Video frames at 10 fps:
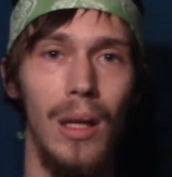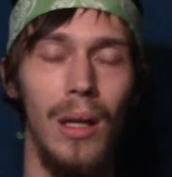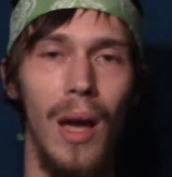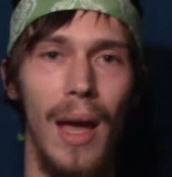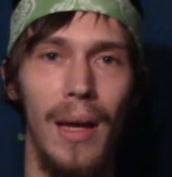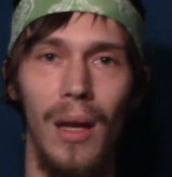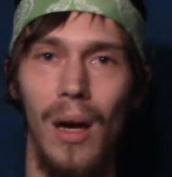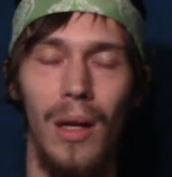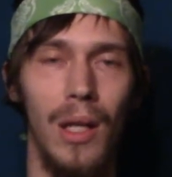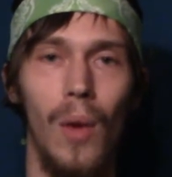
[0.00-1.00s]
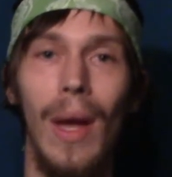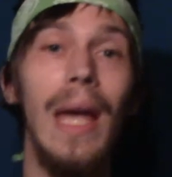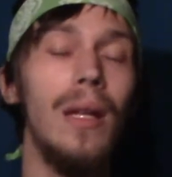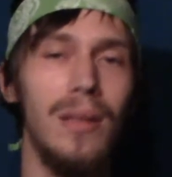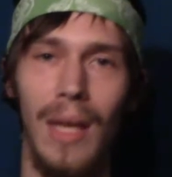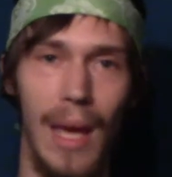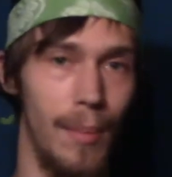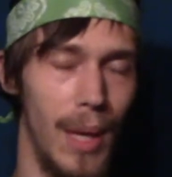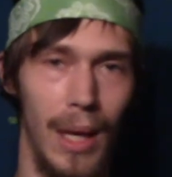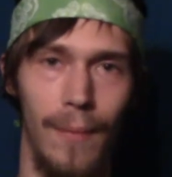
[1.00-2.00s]
And, Ada's
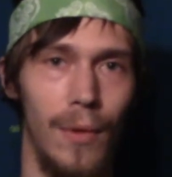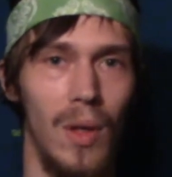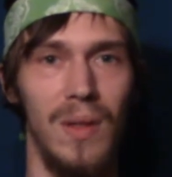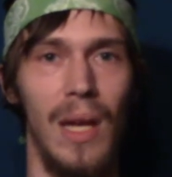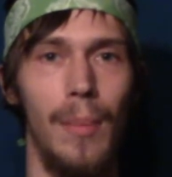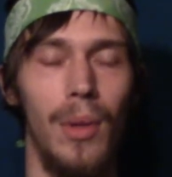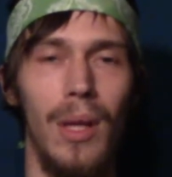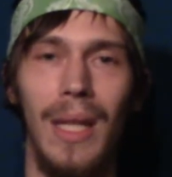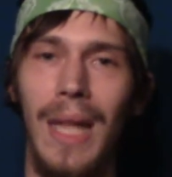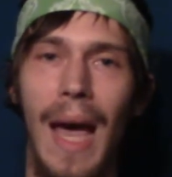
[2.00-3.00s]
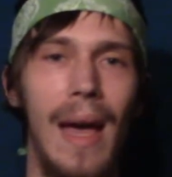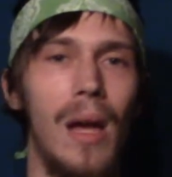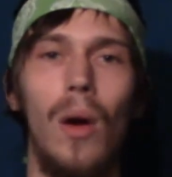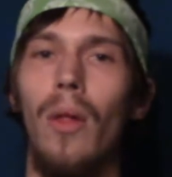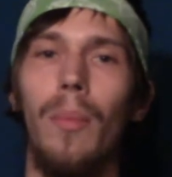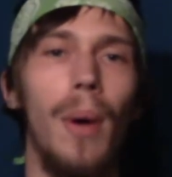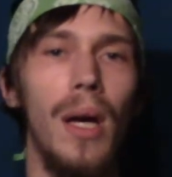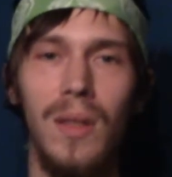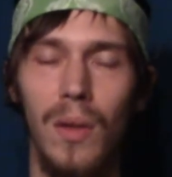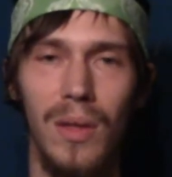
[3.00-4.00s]
campaign, for example, like, that had all the
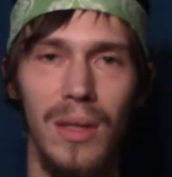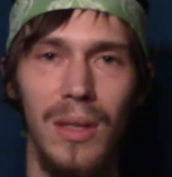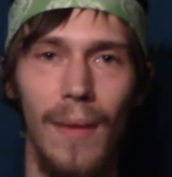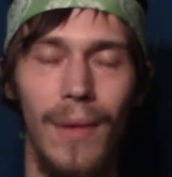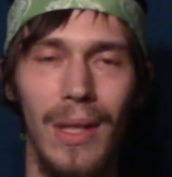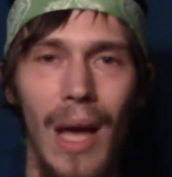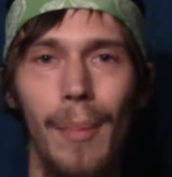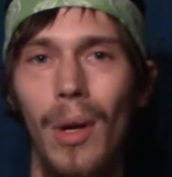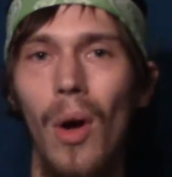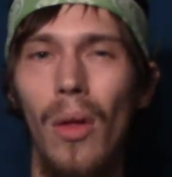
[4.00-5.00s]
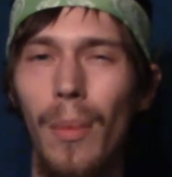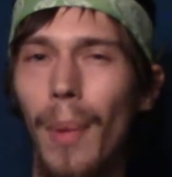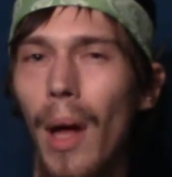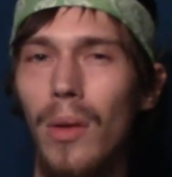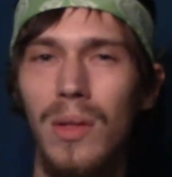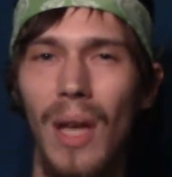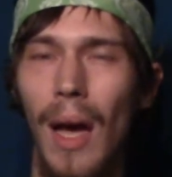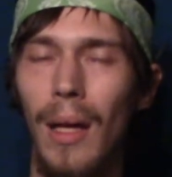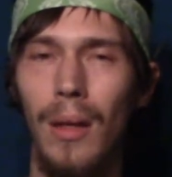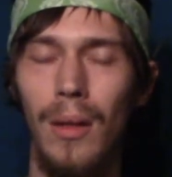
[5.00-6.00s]
puzzles and stuff like that, but all the puzzles
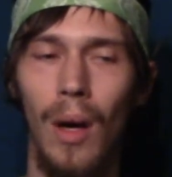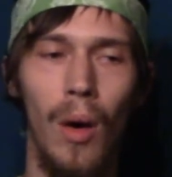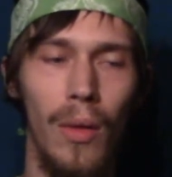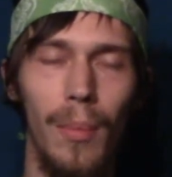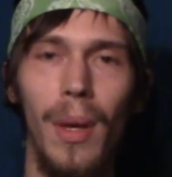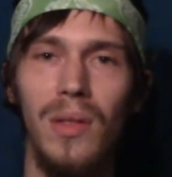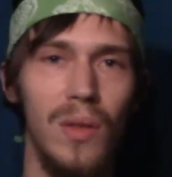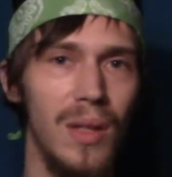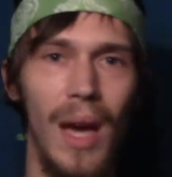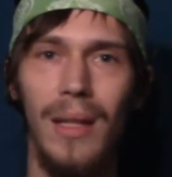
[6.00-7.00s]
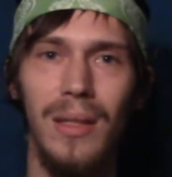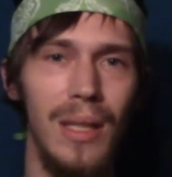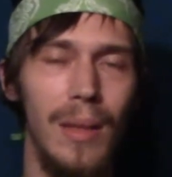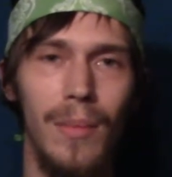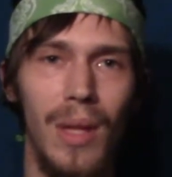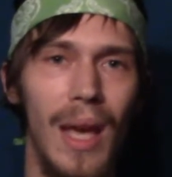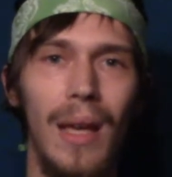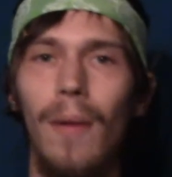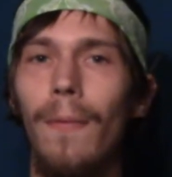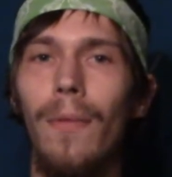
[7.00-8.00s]
kind of seemed,
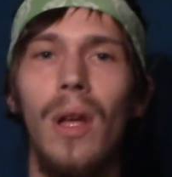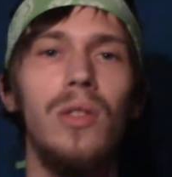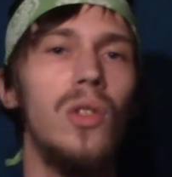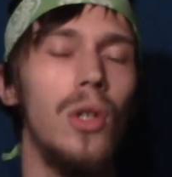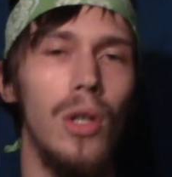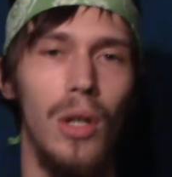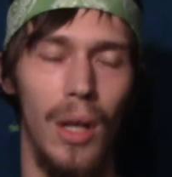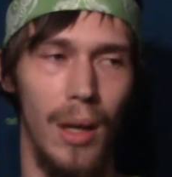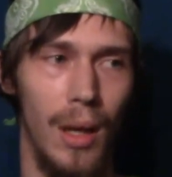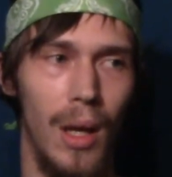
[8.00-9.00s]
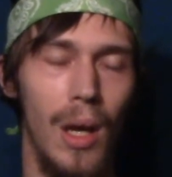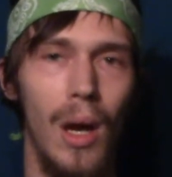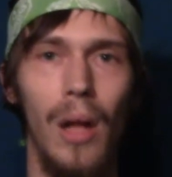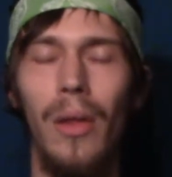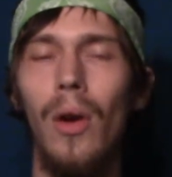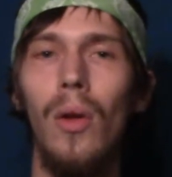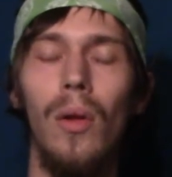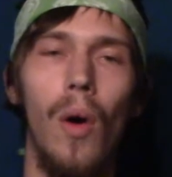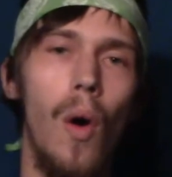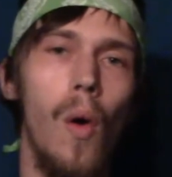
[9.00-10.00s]
like, flustered and a
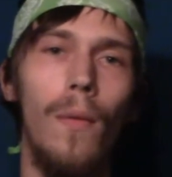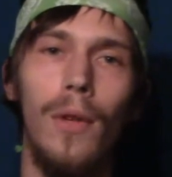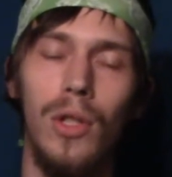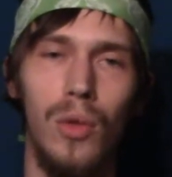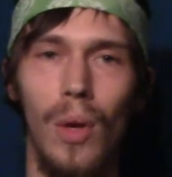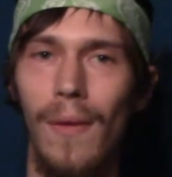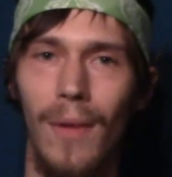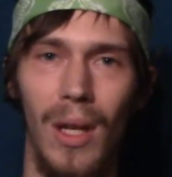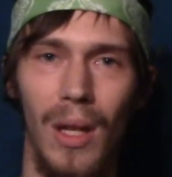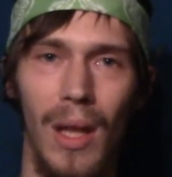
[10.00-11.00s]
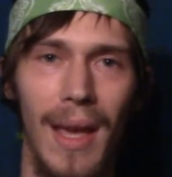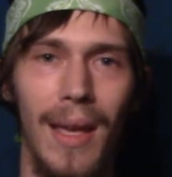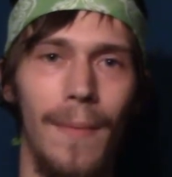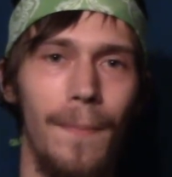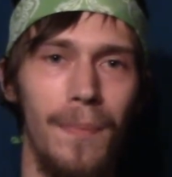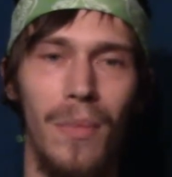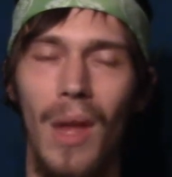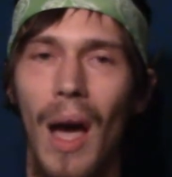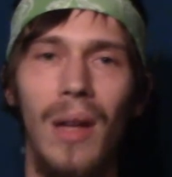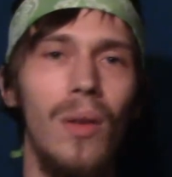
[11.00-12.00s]
little overdriven. Like,
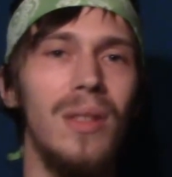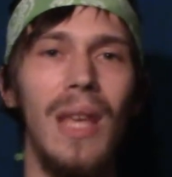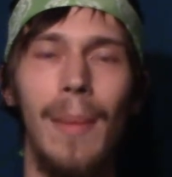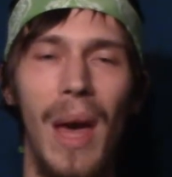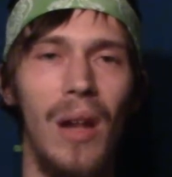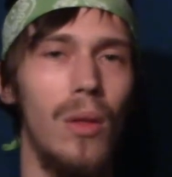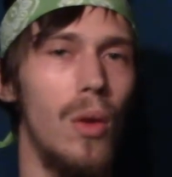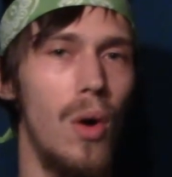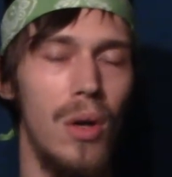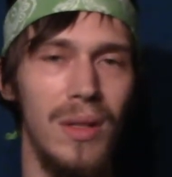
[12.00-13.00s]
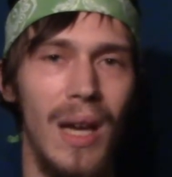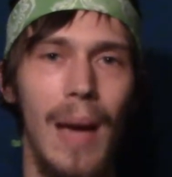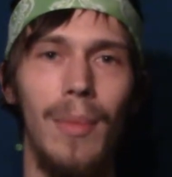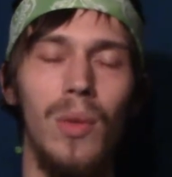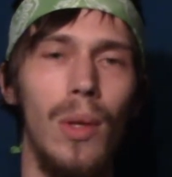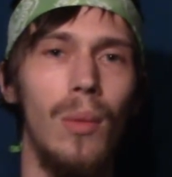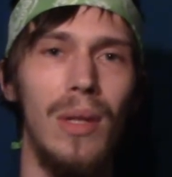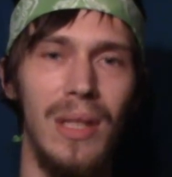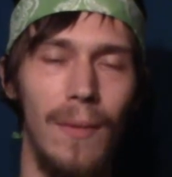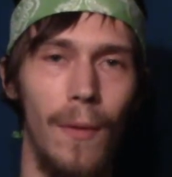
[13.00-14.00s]
I know this game had a long time between
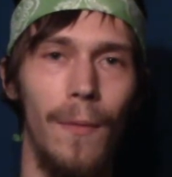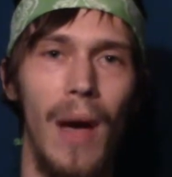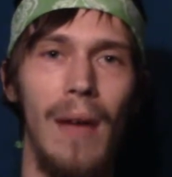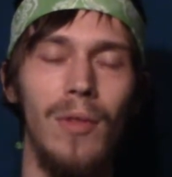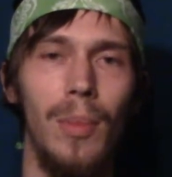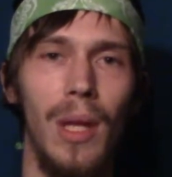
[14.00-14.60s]
Resident Evil 5 to be